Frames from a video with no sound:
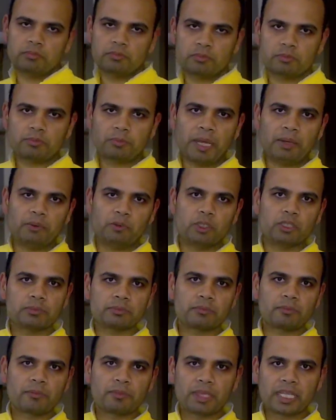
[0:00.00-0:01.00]
plywood,
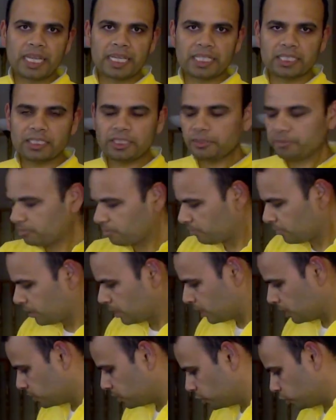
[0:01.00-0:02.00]
I guess.
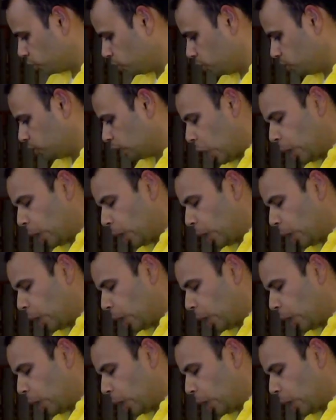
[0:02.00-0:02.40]
So